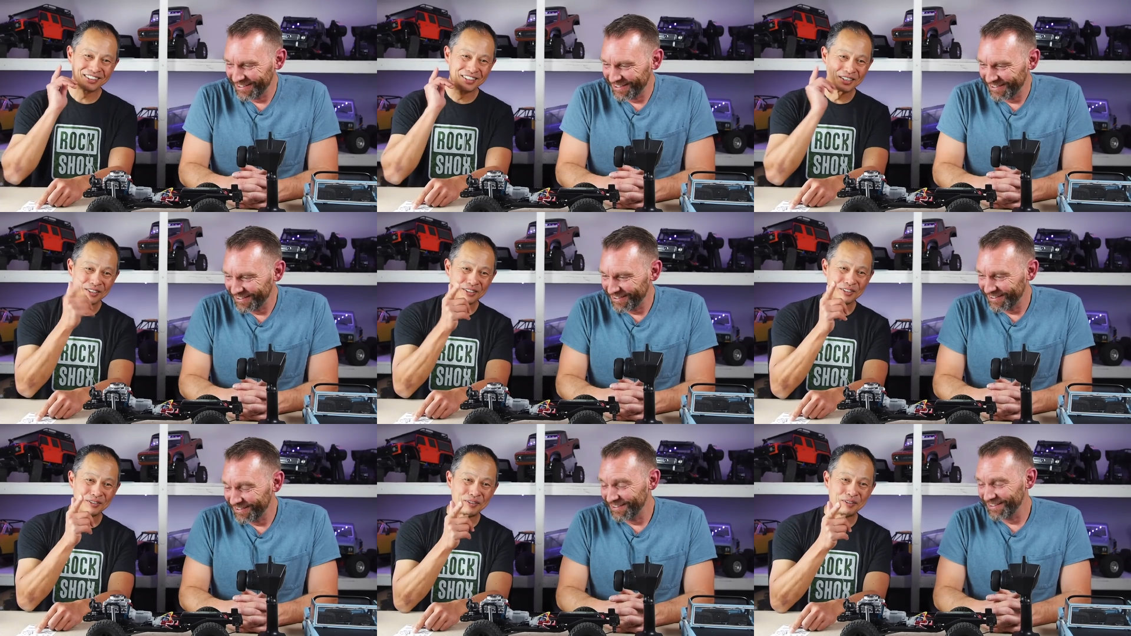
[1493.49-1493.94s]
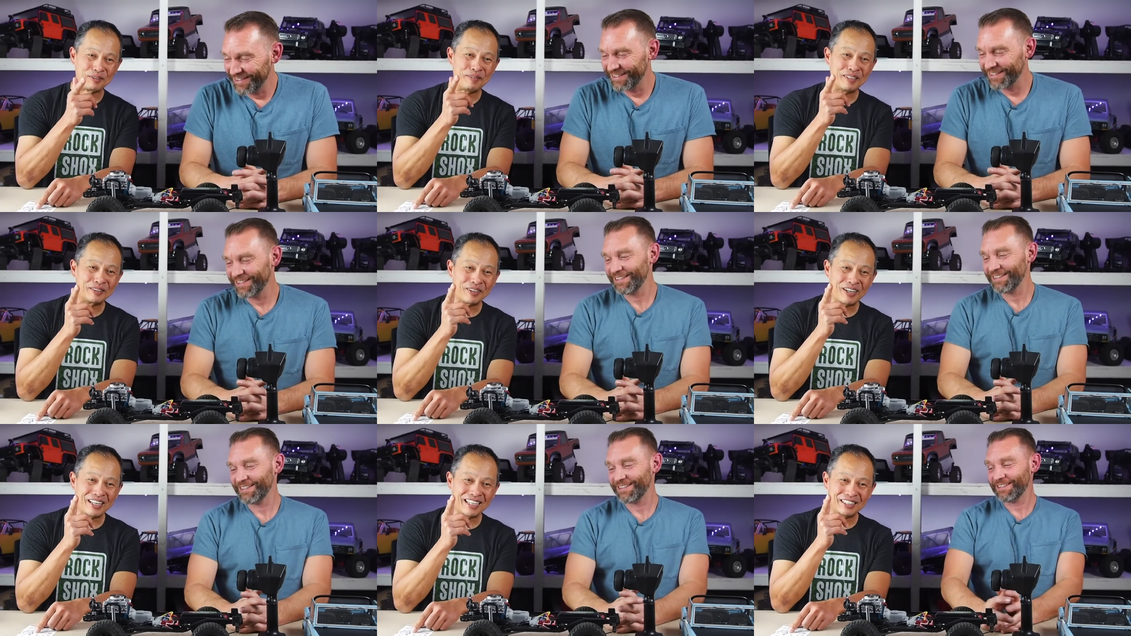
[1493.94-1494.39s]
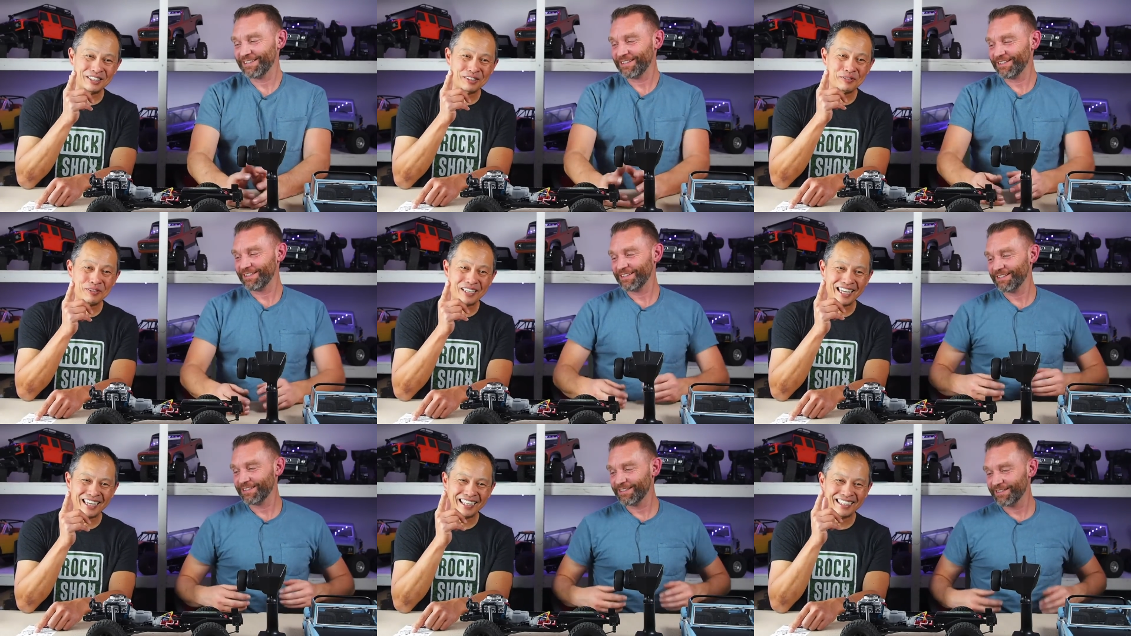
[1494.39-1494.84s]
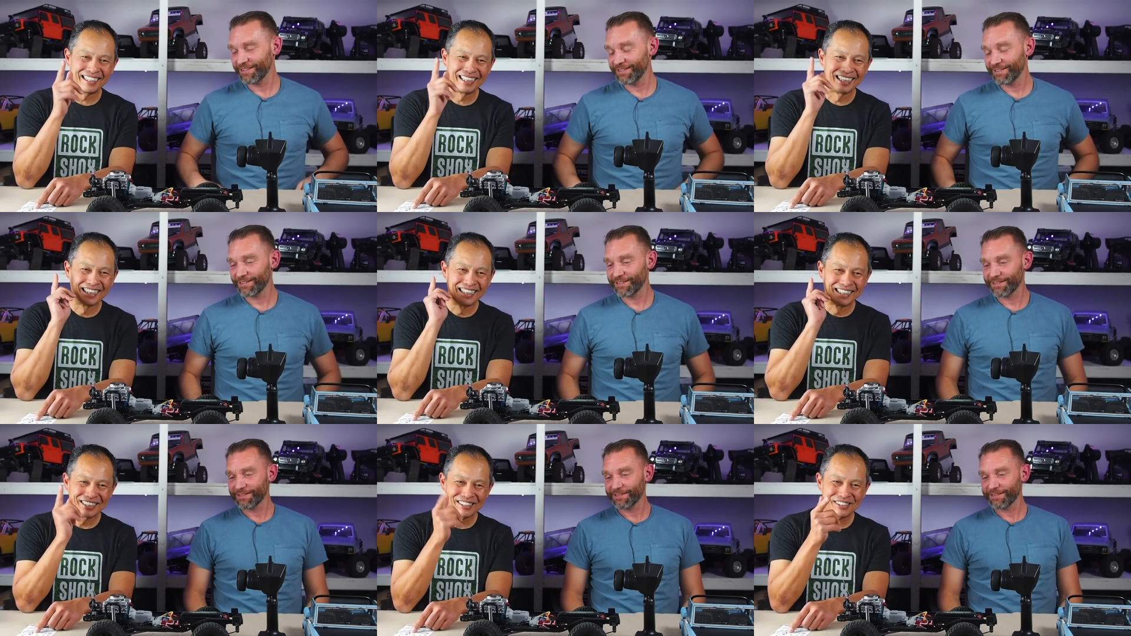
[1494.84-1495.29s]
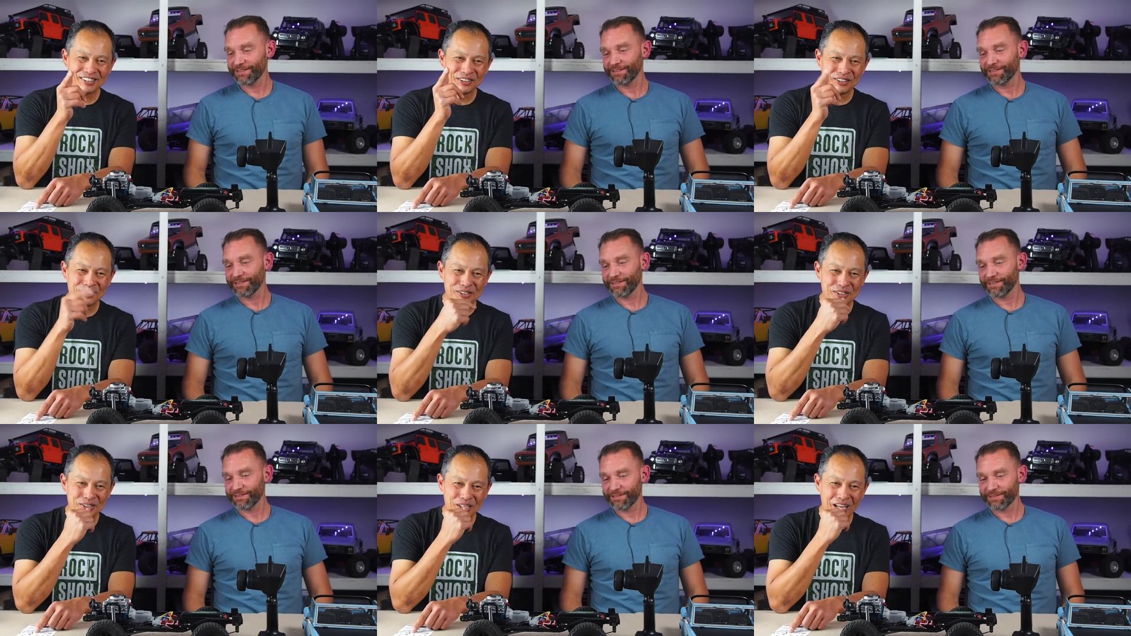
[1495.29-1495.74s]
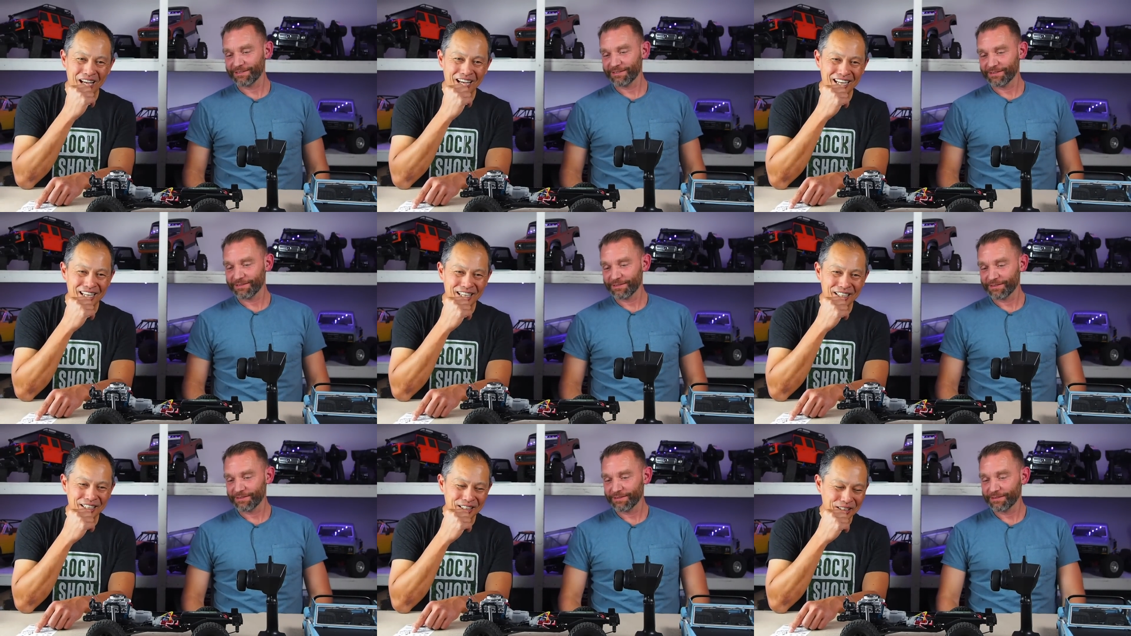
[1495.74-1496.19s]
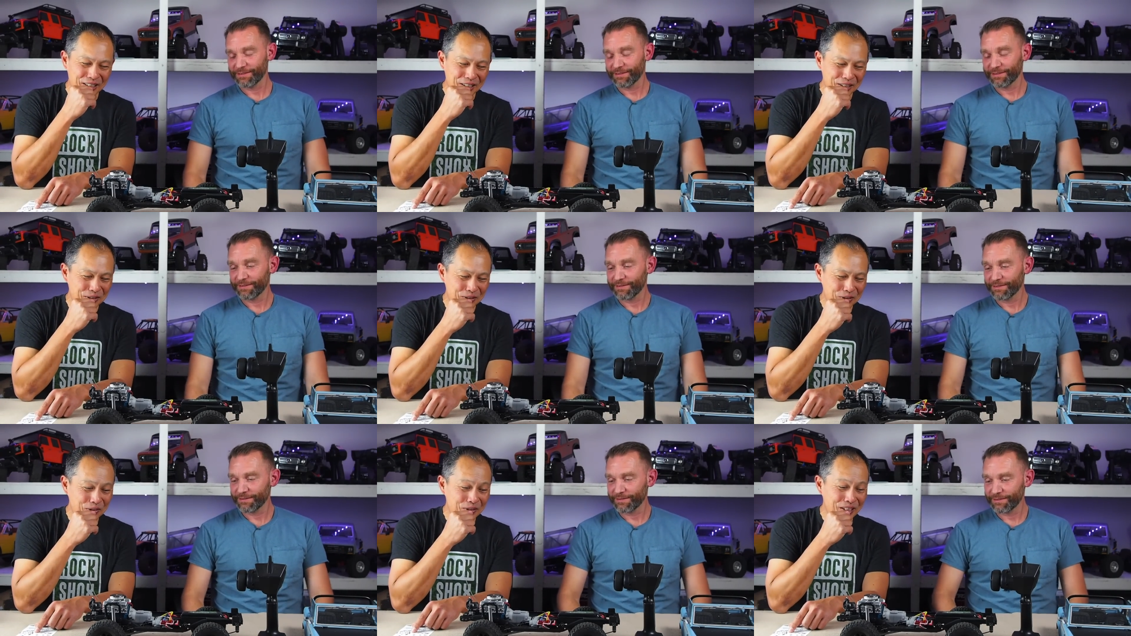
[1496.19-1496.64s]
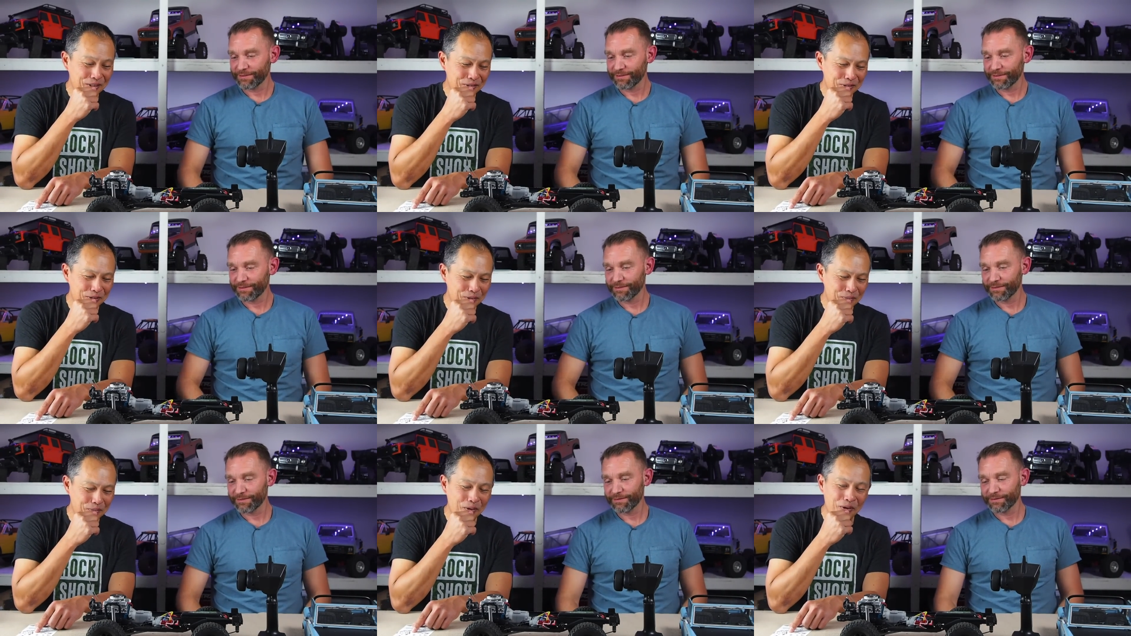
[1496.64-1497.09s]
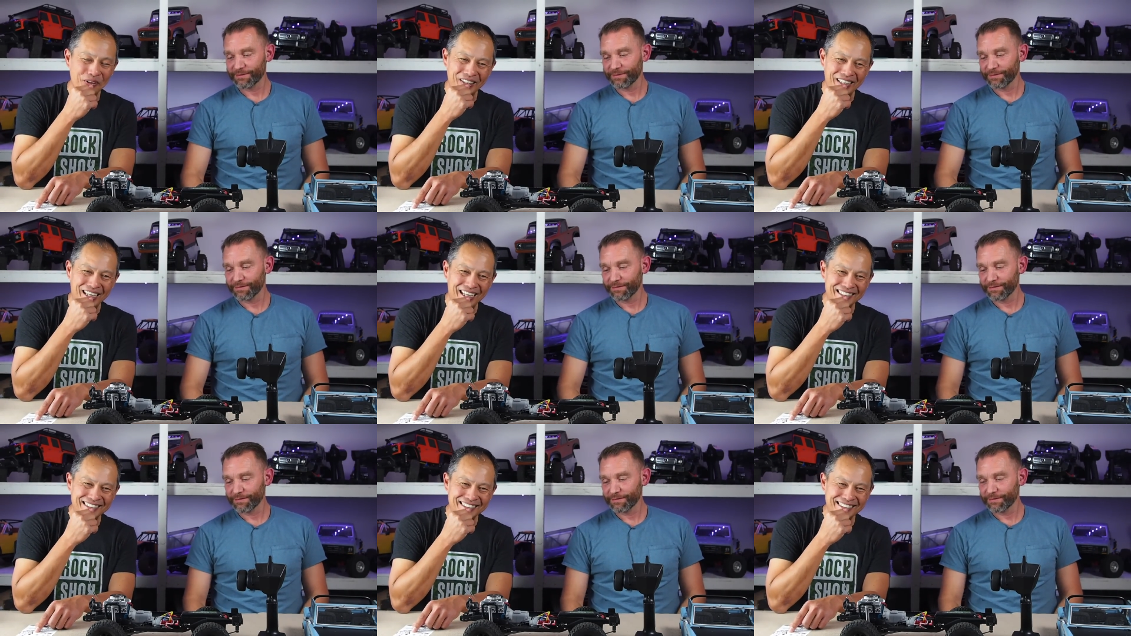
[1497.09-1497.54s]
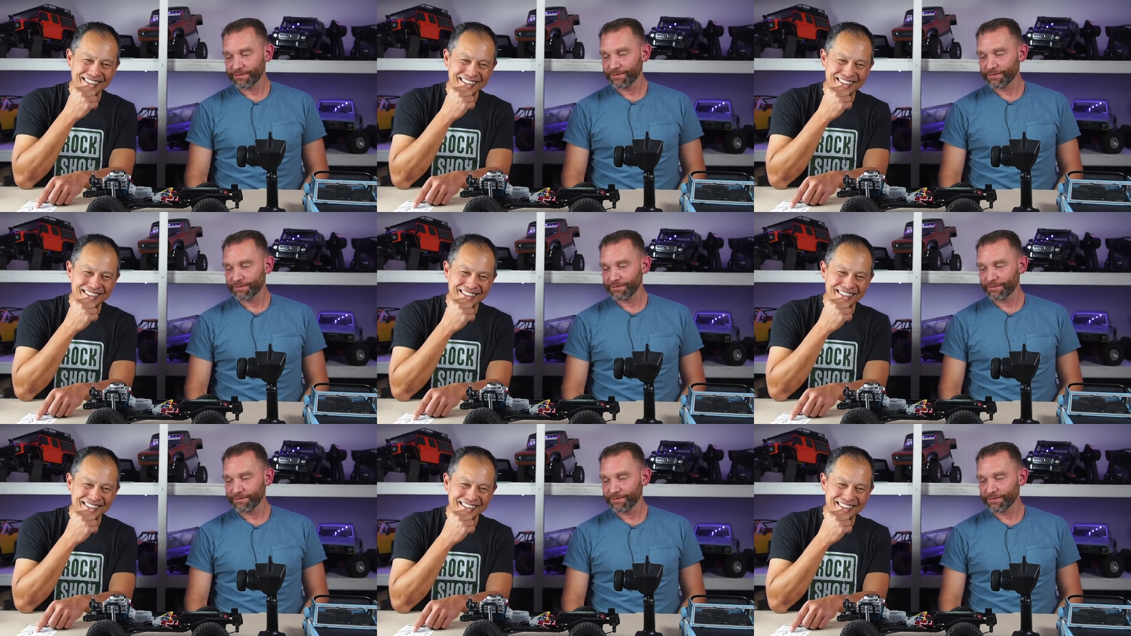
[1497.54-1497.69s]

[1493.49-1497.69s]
Speaker 1: So we're going to be trading this weekend. So uh, tune in for more of that.